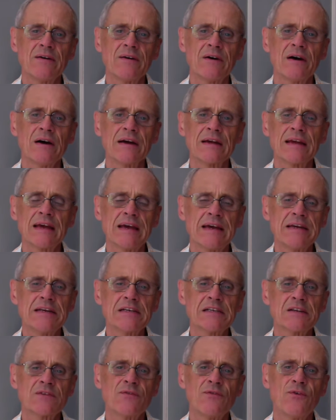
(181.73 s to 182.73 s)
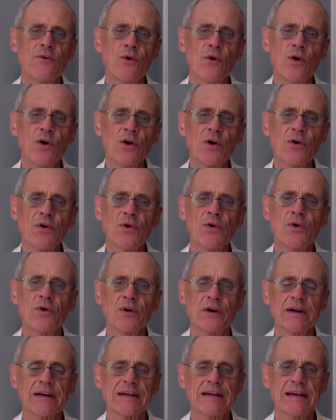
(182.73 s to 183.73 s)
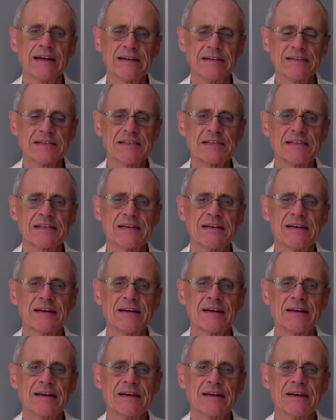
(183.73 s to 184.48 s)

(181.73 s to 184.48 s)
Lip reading: a case for or against.